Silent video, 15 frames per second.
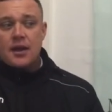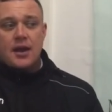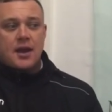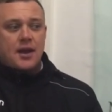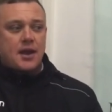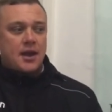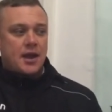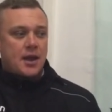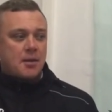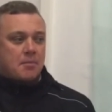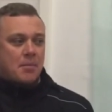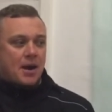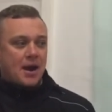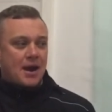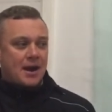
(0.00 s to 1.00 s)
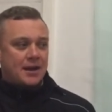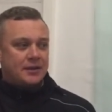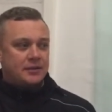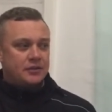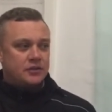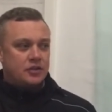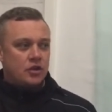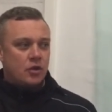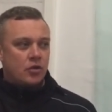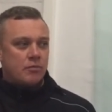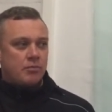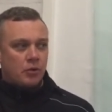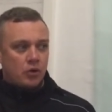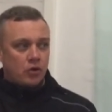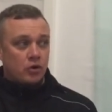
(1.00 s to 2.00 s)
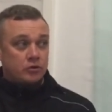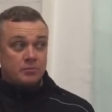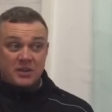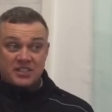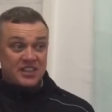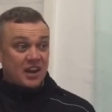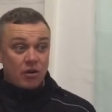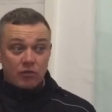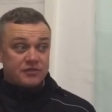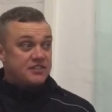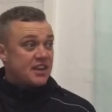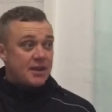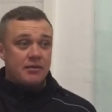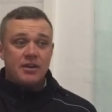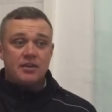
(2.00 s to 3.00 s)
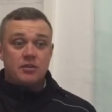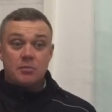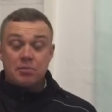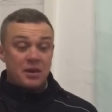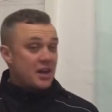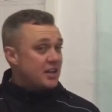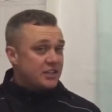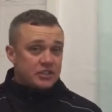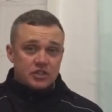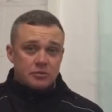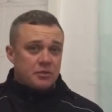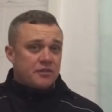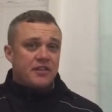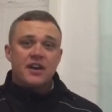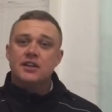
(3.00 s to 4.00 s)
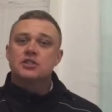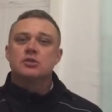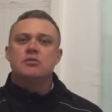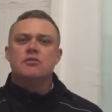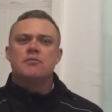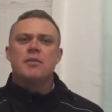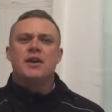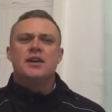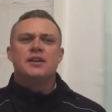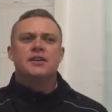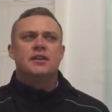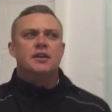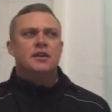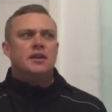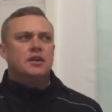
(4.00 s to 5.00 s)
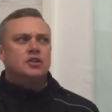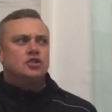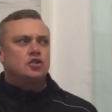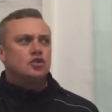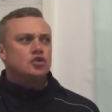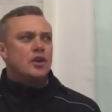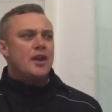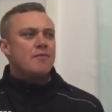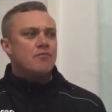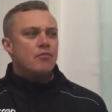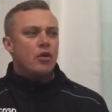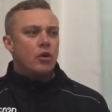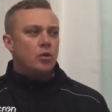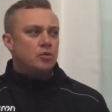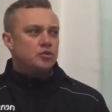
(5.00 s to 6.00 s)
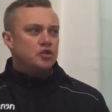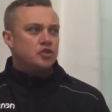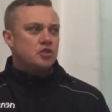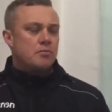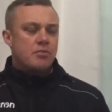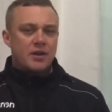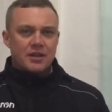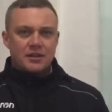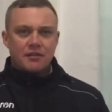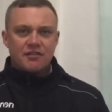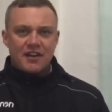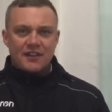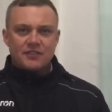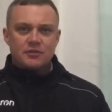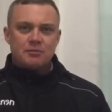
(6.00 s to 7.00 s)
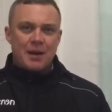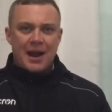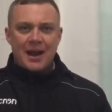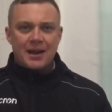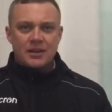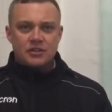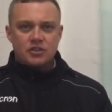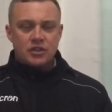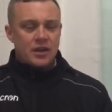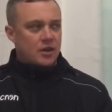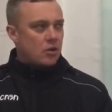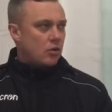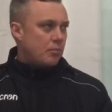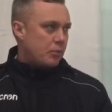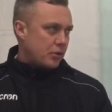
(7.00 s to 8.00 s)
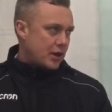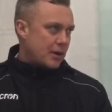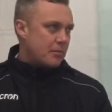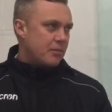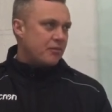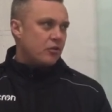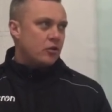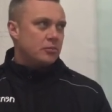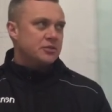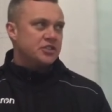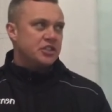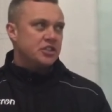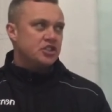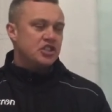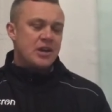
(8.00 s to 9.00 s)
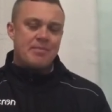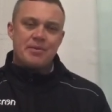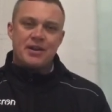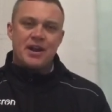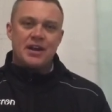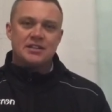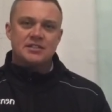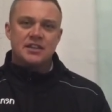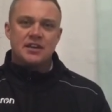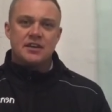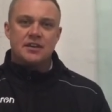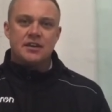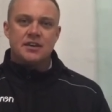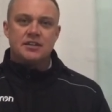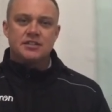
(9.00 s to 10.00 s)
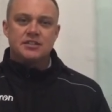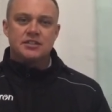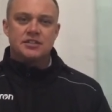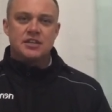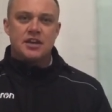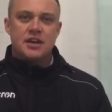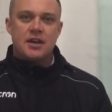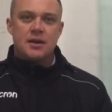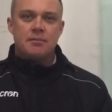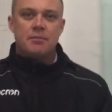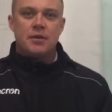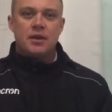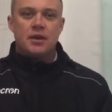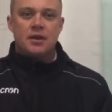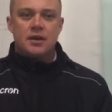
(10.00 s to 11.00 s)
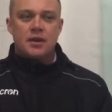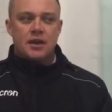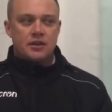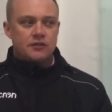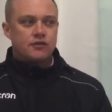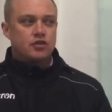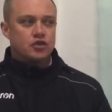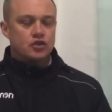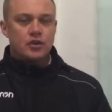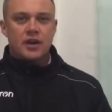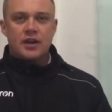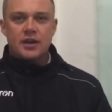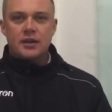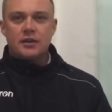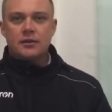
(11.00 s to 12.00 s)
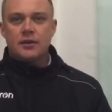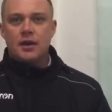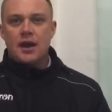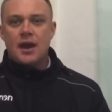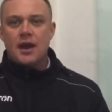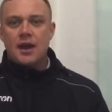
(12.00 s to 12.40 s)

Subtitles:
and the board, myself, Terry, the players, to be fair to them, have made such inroads to bring the fans back, to then go and put that performance in and jeopardise it is frustrating.